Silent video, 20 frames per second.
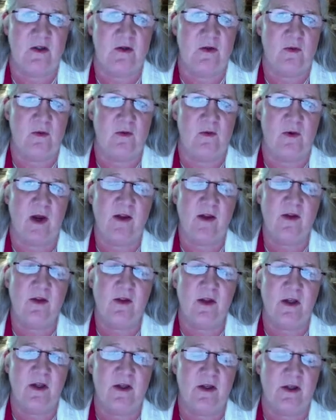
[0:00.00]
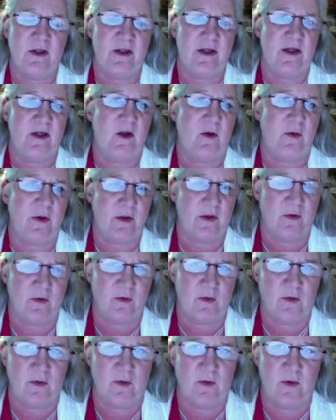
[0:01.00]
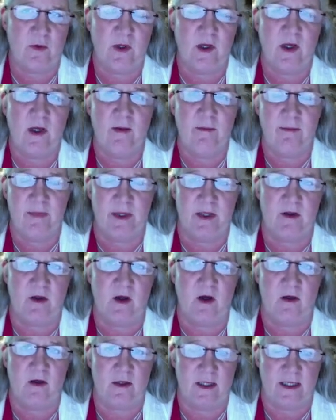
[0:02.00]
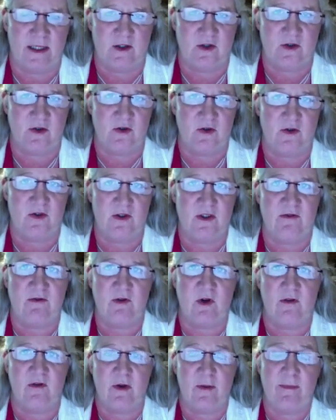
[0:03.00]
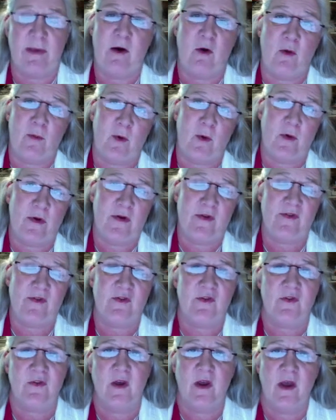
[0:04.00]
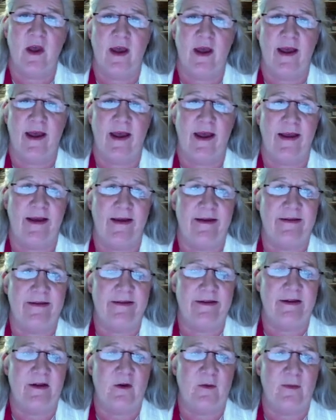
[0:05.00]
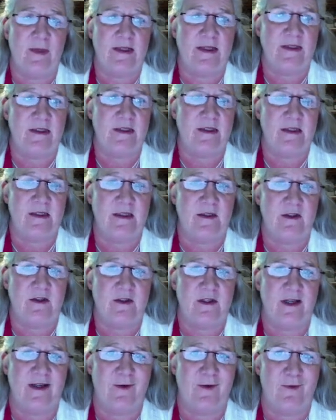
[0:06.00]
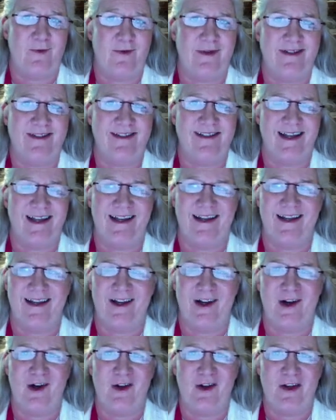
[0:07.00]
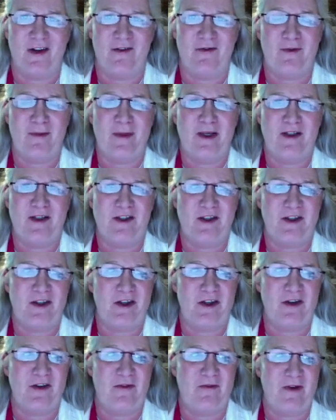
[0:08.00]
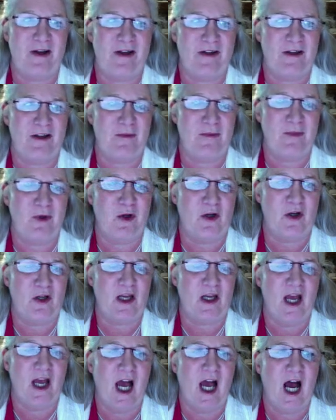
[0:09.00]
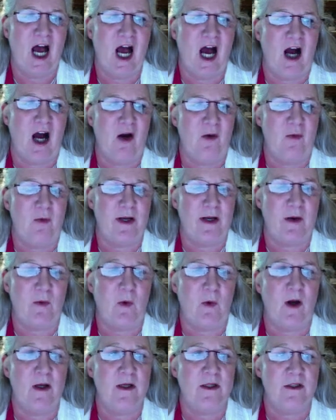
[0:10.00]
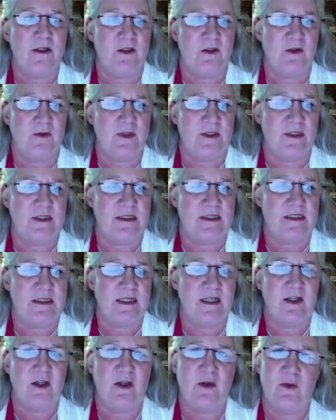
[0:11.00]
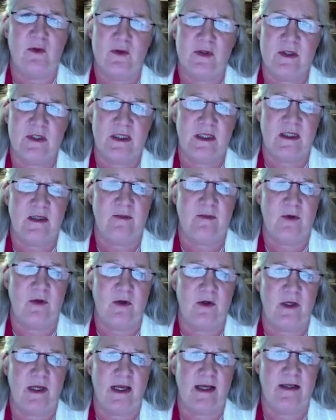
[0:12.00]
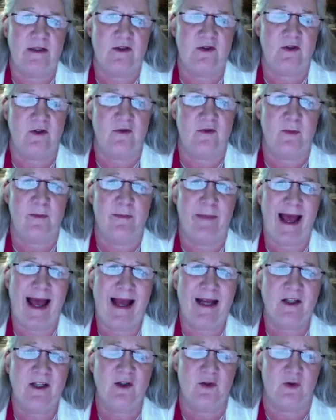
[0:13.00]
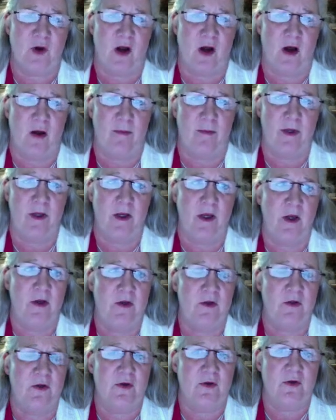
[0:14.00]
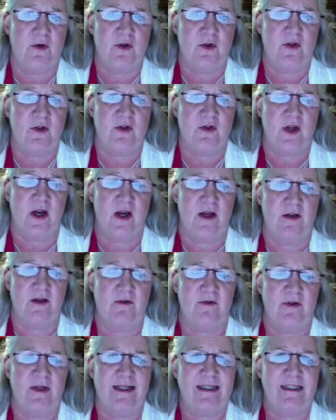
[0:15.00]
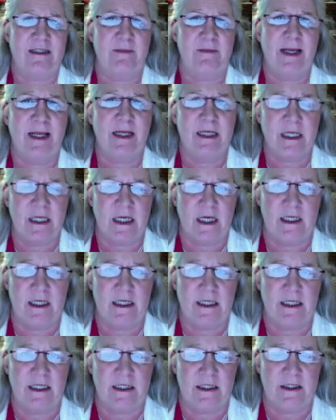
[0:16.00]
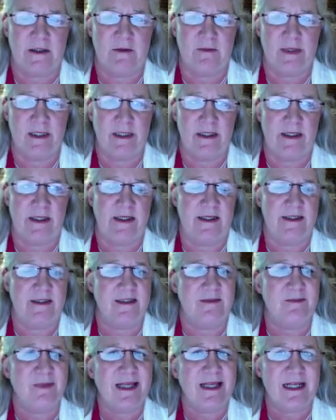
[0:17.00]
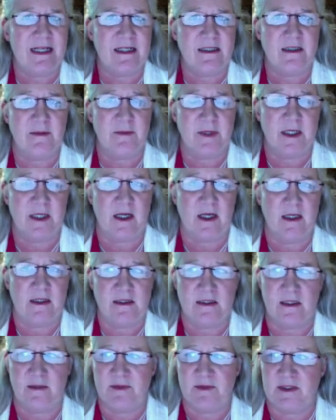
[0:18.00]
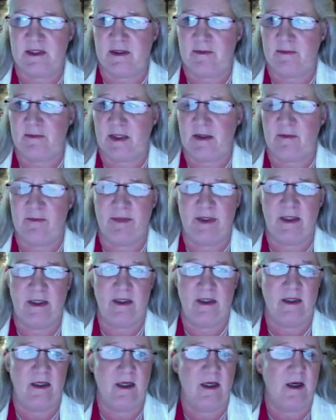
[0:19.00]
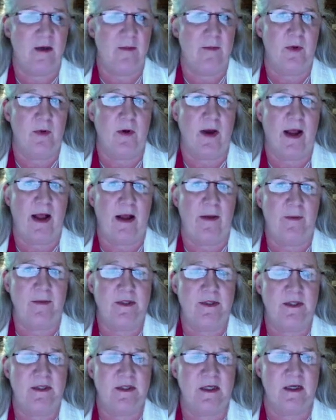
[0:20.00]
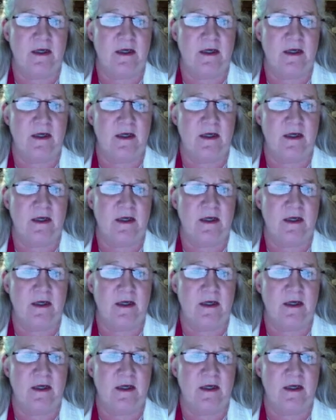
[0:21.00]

rather than like going through big long lectures involving PowerPoints and, basically just kind of restating all the information that you can find in the book, what I want to do is instead use the ebook as sort of a backdrop to just kind of expanding on it a little bit and explaining some of the concepts that might be perhaps